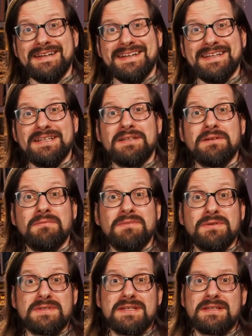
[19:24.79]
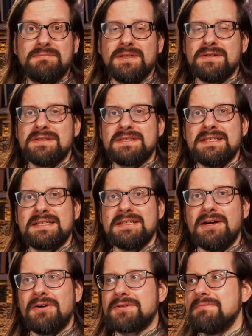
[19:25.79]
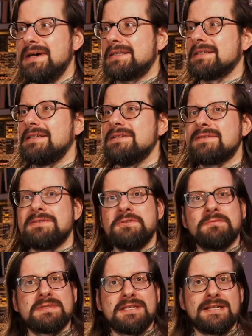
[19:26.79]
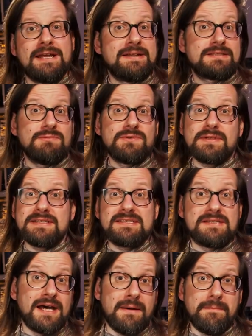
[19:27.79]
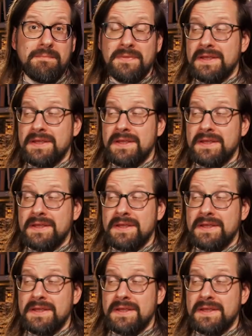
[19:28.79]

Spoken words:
in music, because it automatically assumes that dance music is dumb.